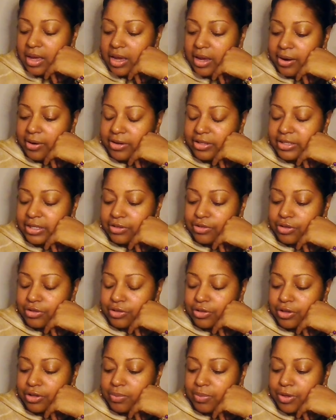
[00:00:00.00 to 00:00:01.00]
Aries, that this
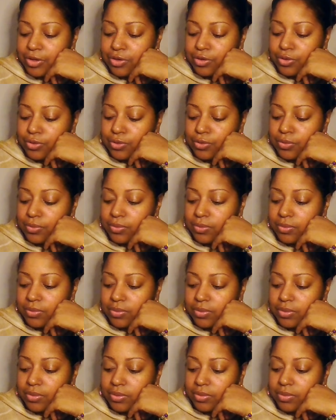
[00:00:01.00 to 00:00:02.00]
could be you.
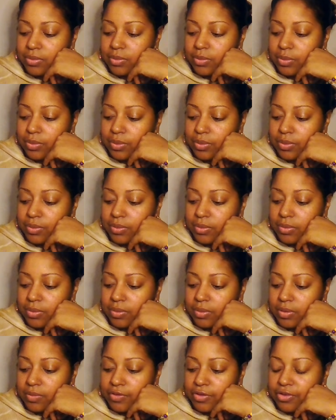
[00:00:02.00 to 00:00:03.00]

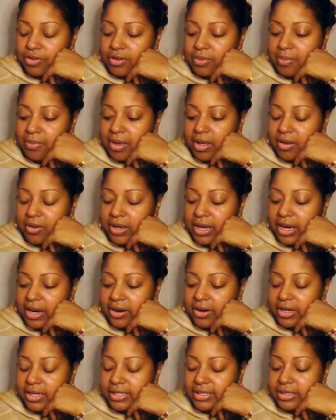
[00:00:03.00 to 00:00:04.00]
If this is a male
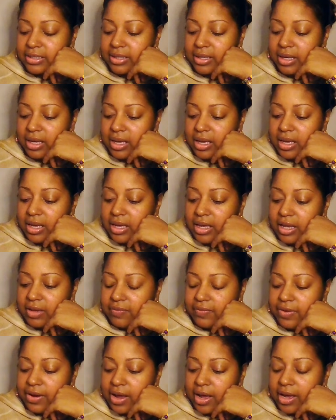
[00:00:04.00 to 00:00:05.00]
Aries.
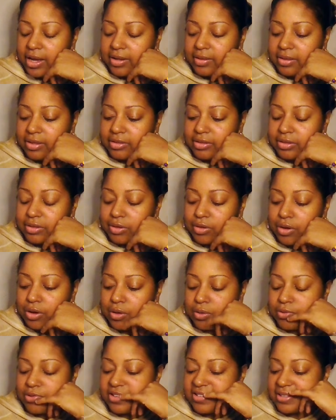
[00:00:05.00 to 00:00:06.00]
If not, this, you
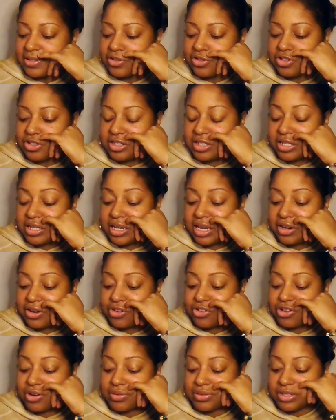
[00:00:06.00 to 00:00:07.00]
know, this is just an
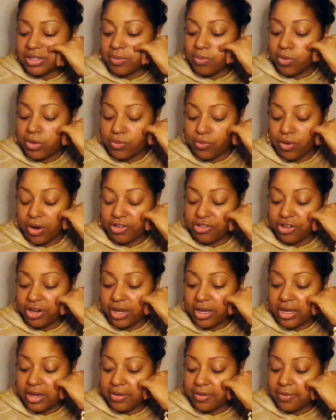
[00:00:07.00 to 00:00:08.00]
energy of someone rushing
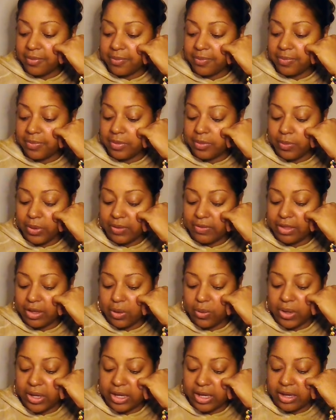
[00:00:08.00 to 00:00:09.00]
in. We have
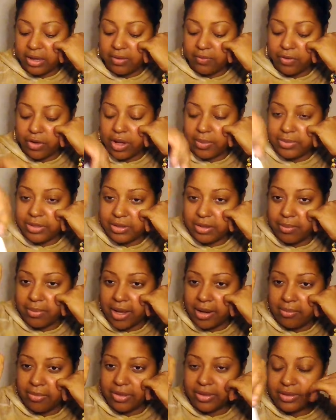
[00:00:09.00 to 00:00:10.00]
the King of Cups at the
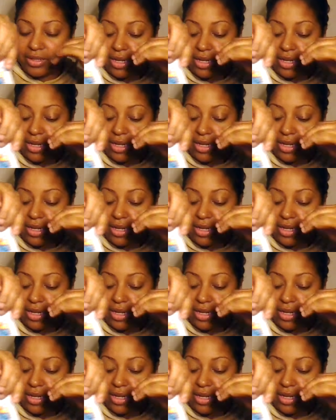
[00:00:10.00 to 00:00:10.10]
bottom of the